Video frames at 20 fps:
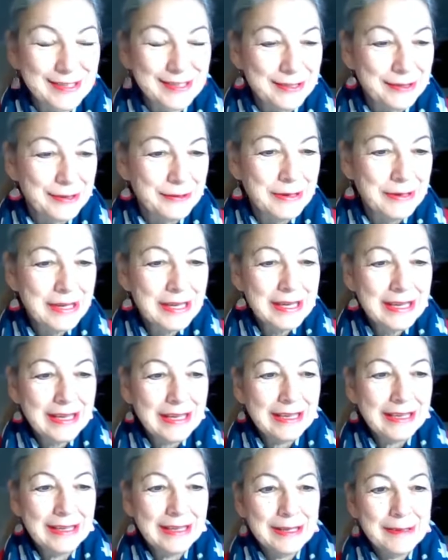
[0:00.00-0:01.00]
So,
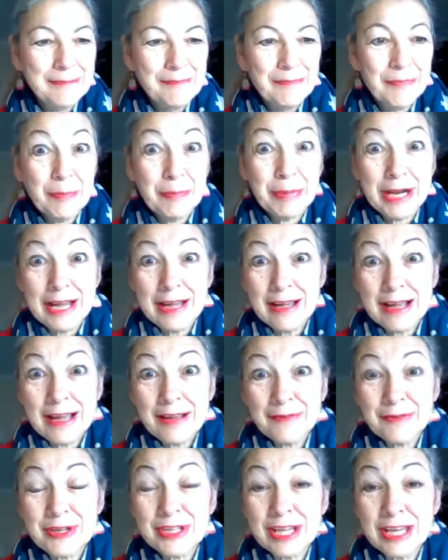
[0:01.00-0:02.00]
but I
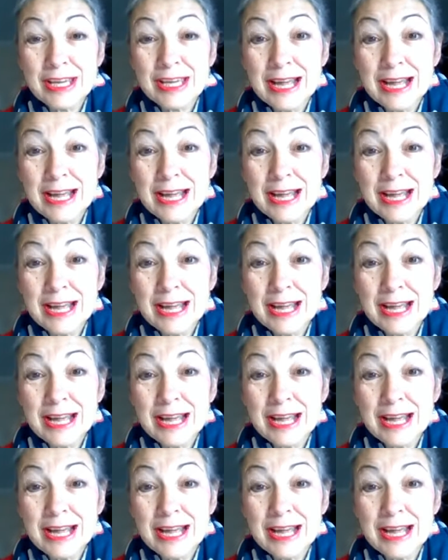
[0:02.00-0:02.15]
have to say,